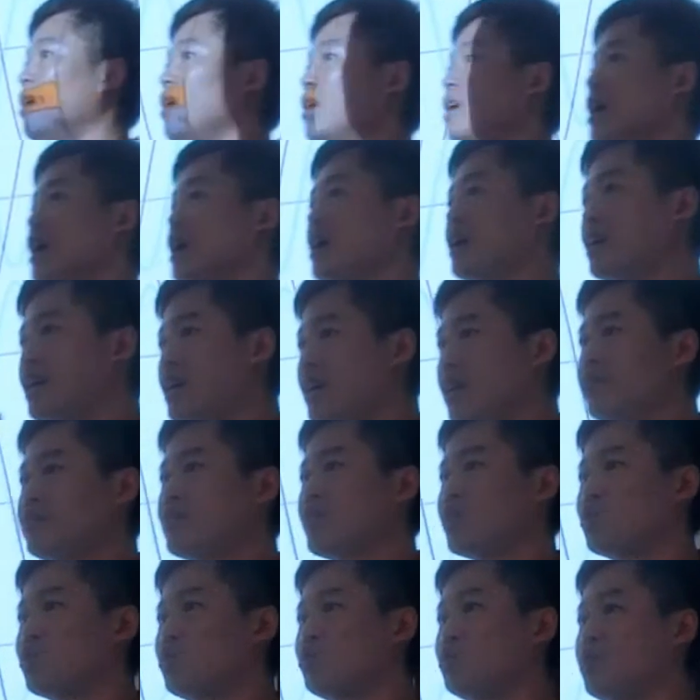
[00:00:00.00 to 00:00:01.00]
it gives
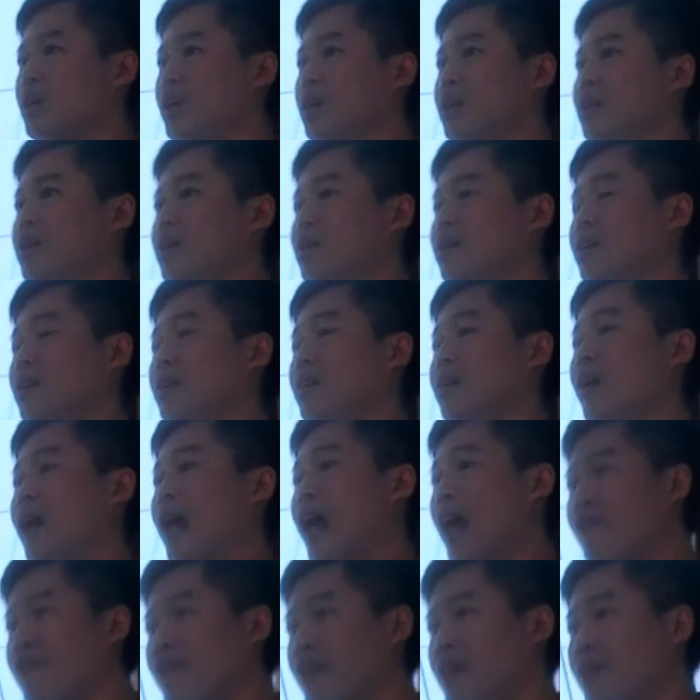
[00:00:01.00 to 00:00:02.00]
the student
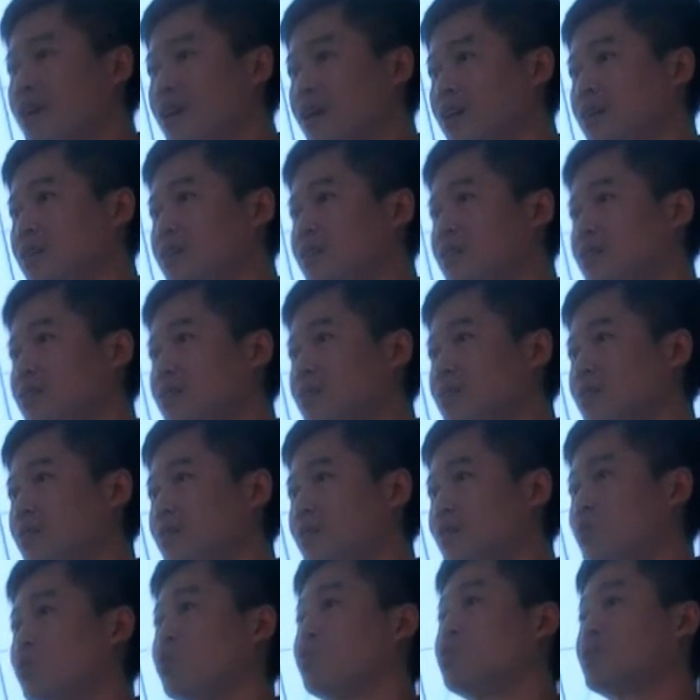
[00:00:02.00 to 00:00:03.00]
evidence
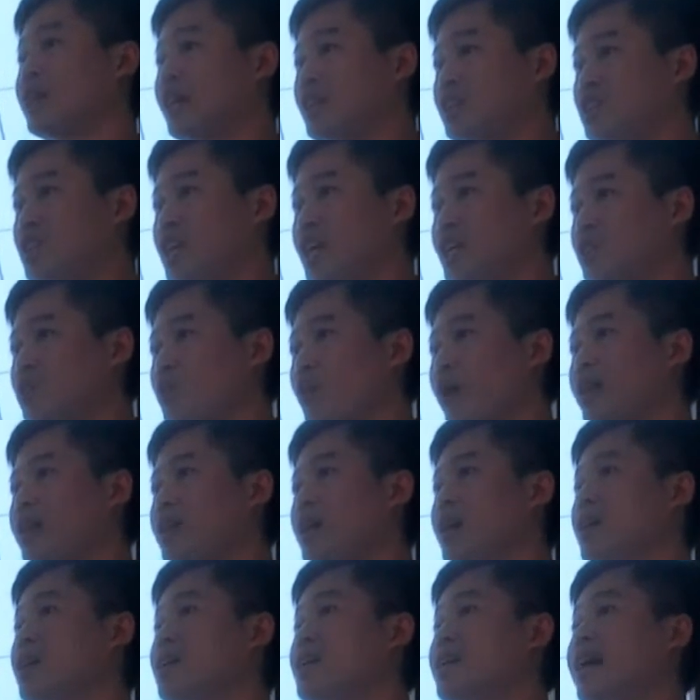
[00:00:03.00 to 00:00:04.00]
to suggest
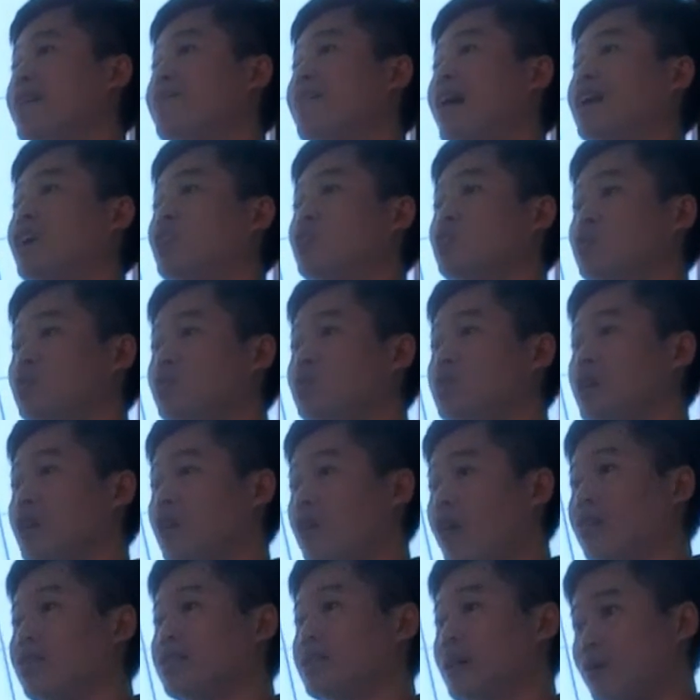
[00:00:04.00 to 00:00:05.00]
whether he has understood the
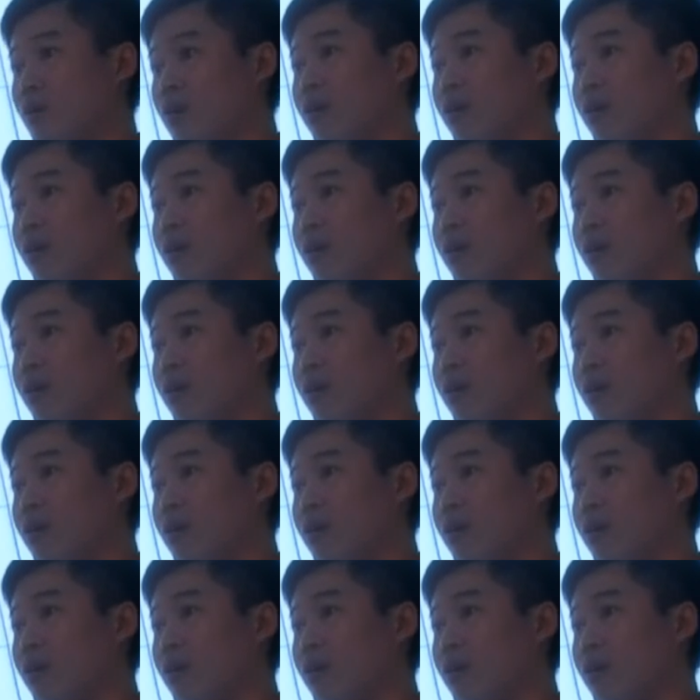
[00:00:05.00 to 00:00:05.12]
concept